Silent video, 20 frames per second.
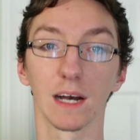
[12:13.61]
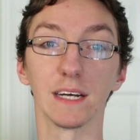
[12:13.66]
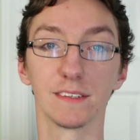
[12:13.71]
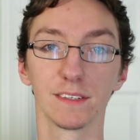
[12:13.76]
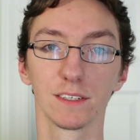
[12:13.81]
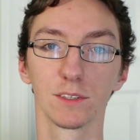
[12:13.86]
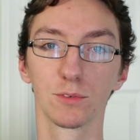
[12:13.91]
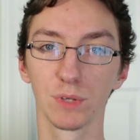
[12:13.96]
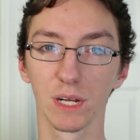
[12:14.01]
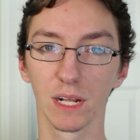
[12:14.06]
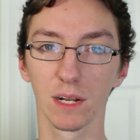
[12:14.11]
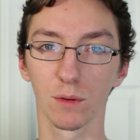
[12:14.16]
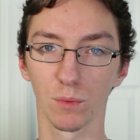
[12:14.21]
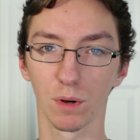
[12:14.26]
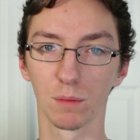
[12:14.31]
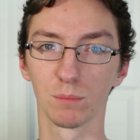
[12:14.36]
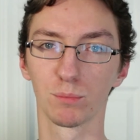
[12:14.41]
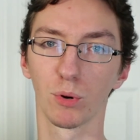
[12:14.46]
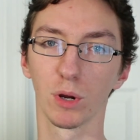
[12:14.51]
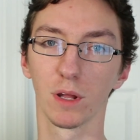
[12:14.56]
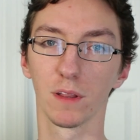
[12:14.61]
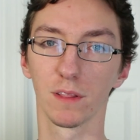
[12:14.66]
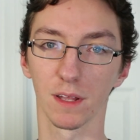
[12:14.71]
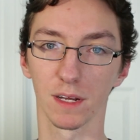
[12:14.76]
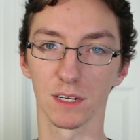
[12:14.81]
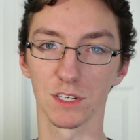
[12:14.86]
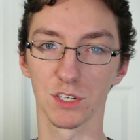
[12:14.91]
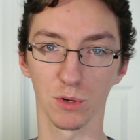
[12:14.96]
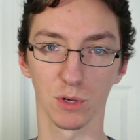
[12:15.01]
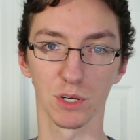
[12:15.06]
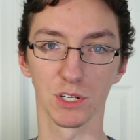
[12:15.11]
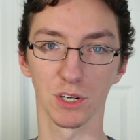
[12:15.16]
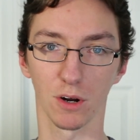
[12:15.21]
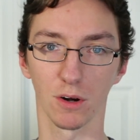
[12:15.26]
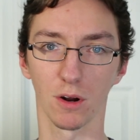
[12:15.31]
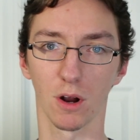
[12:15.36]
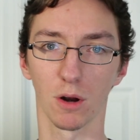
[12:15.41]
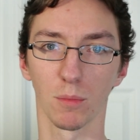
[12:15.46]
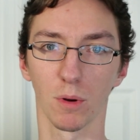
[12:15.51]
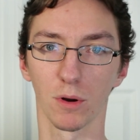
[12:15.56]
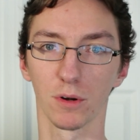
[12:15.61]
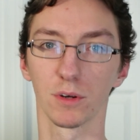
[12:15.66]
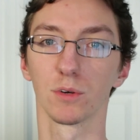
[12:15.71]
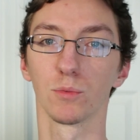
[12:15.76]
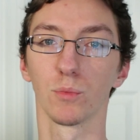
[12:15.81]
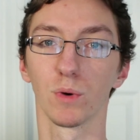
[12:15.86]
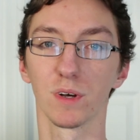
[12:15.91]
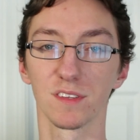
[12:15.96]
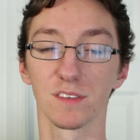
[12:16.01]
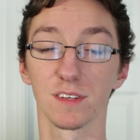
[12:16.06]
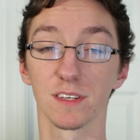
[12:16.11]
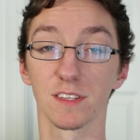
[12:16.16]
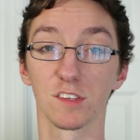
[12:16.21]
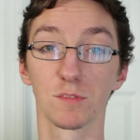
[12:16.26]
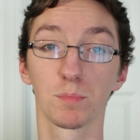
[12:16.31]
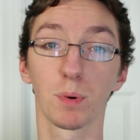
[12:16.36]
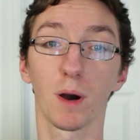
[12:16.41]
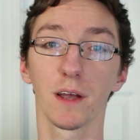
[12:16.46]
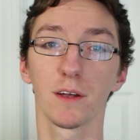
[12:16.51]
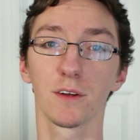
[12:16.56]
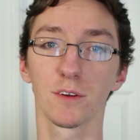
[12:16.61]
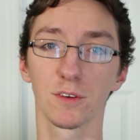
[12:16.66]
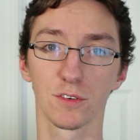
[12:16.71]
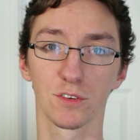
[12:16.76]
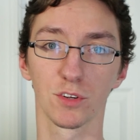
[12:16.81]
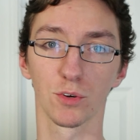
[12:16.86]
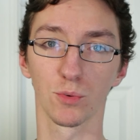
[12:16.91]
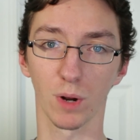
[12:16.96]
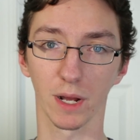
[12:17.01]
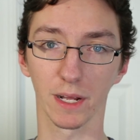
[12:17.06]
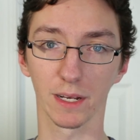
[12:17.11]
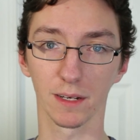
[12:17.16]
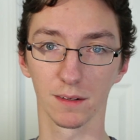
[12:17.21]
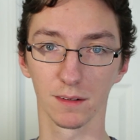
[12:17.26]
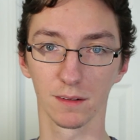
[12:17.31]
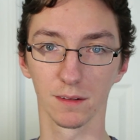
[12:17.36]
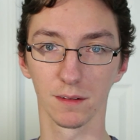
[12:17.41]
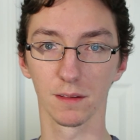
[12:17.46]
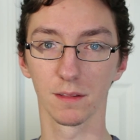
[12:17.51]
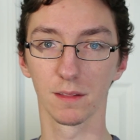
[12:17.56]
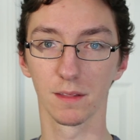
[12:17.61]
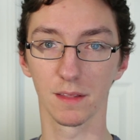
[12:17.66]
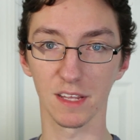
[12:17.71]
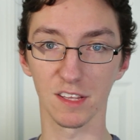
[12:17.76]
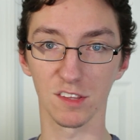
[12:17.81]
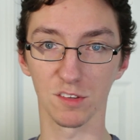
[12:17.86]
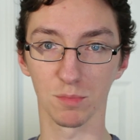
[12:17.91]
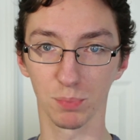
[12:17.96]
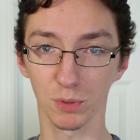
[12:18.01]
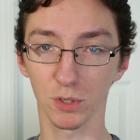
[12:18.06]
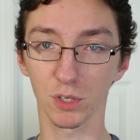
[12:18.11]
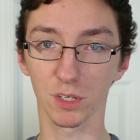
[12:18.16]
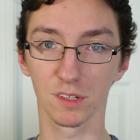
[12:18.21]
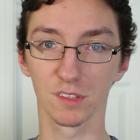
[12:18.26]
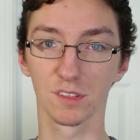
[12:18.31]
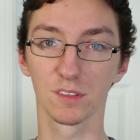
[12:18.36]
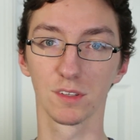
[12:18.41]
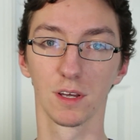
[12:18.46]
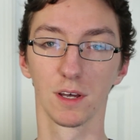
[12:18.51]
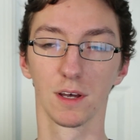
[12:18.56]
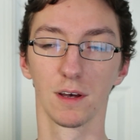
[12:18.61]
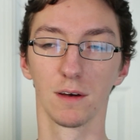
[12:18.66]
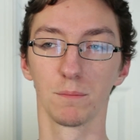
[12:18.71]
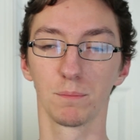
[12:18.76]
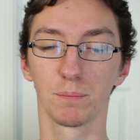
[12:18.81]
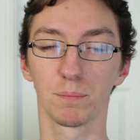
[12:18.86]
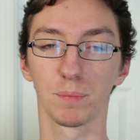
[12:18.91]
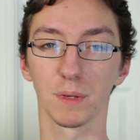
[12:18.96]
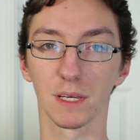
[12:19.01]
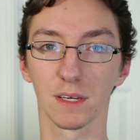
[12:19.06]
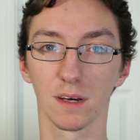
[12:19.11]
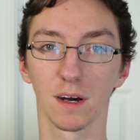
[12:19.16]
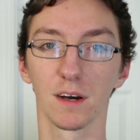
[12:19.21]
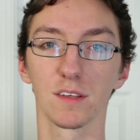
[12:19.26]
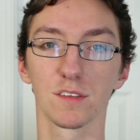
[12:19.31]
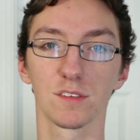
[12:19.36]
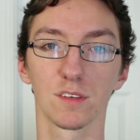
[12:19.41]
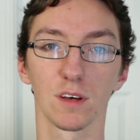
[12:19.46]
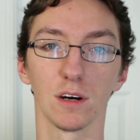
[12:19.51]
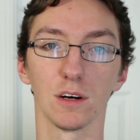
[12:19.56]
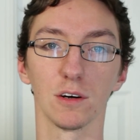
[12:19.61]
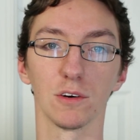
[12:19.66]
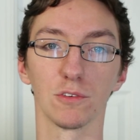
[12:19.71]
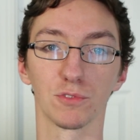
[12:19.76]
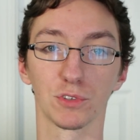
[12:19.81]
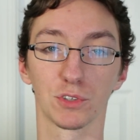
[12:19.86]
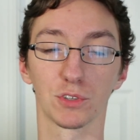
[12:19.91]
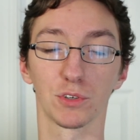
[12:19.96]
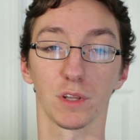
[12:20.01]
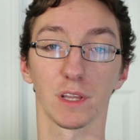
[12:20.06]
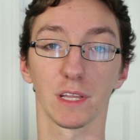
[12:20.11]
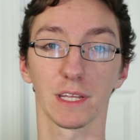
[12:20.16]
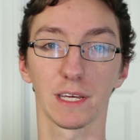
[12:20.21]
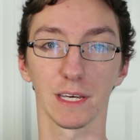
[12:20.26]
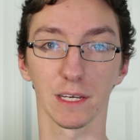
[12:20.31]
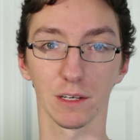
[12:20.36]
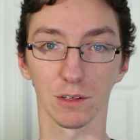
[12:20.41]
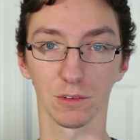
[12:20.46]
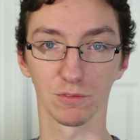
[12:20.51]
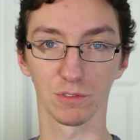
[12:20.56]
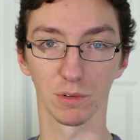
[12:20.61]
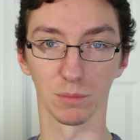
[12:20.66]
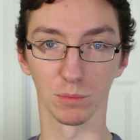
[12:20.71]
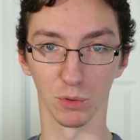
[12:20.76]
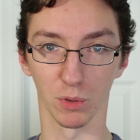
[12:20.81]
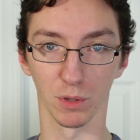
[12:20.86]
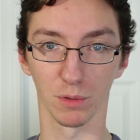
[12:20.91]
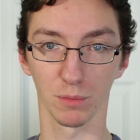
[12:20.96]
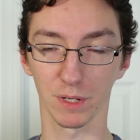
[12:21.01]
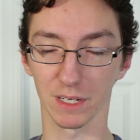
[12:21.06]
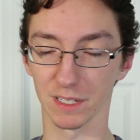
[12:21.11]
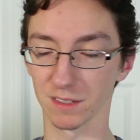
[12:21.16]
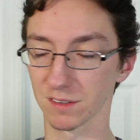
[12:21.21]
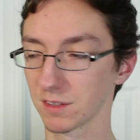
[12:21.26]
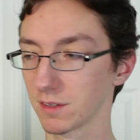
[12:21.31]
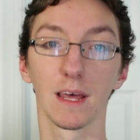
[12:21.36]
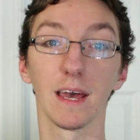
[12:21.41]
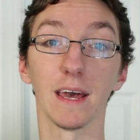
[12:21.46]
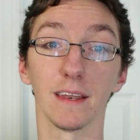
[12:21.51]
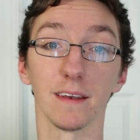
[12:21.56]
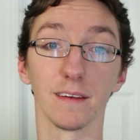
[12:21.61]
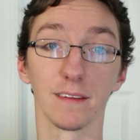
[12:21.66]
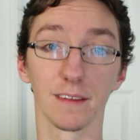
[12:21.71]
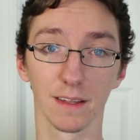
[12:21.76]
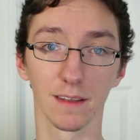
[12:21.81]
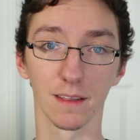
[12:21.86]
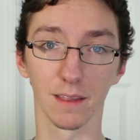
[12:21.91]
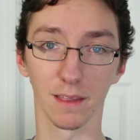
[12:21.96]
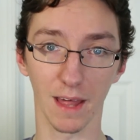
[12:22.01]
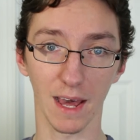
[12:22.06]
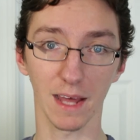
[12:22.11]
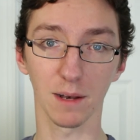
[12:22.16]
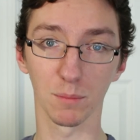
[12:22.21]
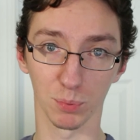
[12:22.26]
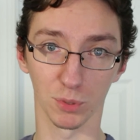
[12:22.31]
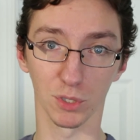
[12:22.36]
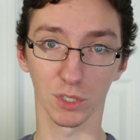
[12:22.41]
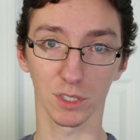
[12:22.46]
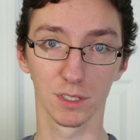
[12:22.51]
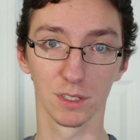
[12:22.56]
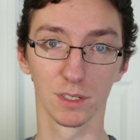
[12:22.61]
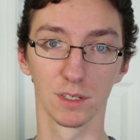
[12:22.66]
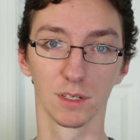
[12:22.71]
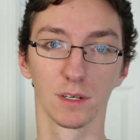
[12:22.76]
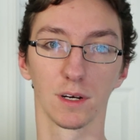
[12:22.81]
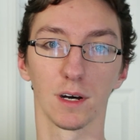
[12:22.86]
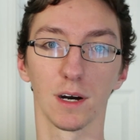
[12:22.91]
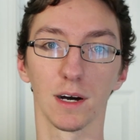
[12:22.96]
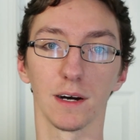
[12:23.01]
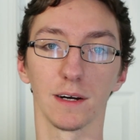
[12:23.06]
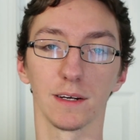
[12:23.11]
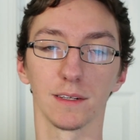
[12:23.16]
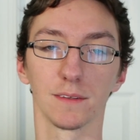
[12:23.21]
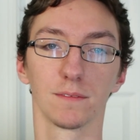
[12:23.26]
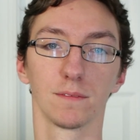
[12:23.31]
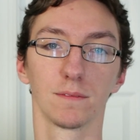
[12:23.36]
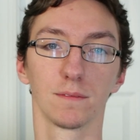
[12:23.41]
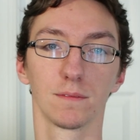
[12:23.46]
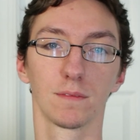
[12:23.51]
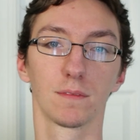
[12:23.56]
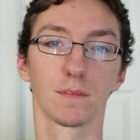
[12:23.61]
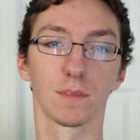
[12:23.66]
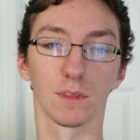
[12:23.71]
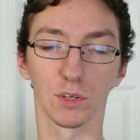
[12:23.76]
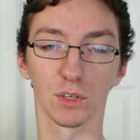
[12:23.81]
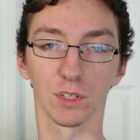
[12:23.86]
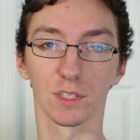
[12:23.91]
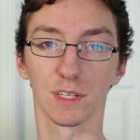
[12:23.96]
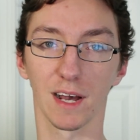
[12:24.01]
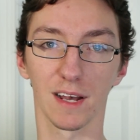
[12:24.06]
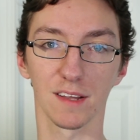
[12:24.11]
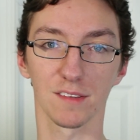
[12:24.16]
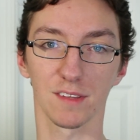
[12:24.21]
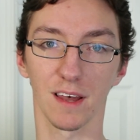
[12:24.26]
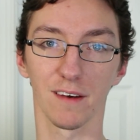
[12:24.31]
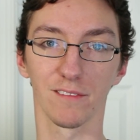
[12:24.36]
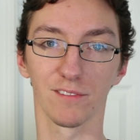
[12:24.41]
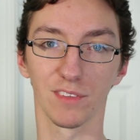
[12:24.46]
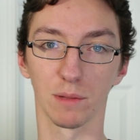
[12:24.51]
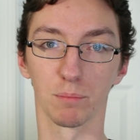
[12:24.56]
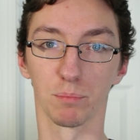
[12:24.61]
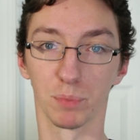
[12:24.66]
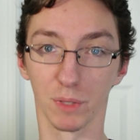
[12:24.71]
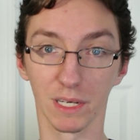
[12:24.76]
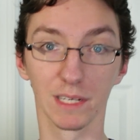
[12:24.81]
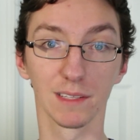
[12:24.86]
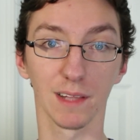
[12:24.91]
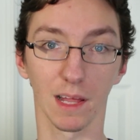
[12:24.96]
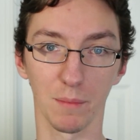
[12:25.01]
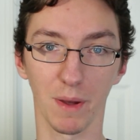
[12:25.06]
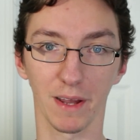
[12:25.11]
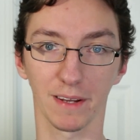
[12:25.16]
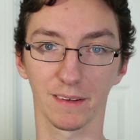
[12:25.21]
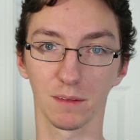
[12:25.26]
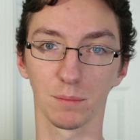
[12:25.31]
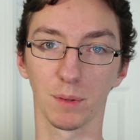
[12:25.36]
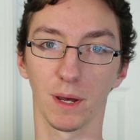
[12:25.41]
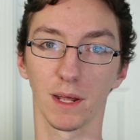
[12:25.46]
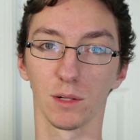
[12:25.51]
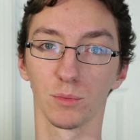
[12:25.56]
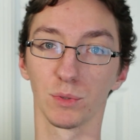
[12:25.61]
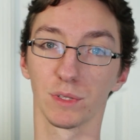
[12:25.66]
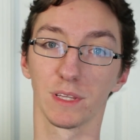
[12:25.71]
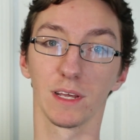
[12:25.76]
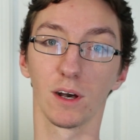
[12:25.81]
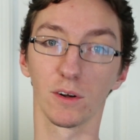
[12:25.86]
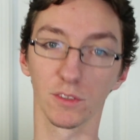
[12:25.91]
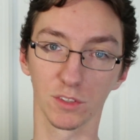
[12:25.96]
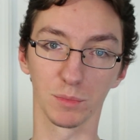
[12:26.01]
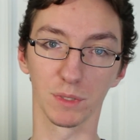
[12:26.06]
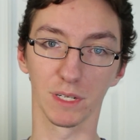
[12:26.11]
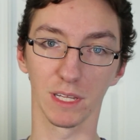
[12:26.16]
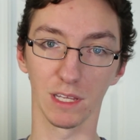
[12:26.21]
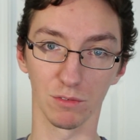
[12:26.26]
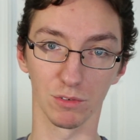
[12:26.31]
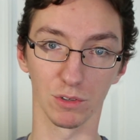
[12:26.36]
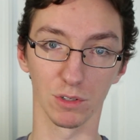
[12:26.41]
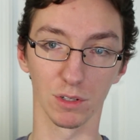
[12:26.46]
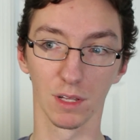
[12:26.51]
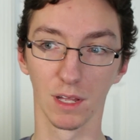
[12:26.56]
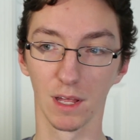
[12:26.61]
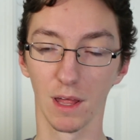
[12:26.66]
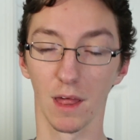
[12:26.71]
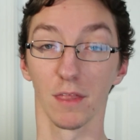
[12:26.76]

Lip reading: I did read at one point that George R.R. Martin was inspired to write these books because of Return of the King from Lord of the Rings. And in that book, the good guys have that big climactic battle with the ultimate evil.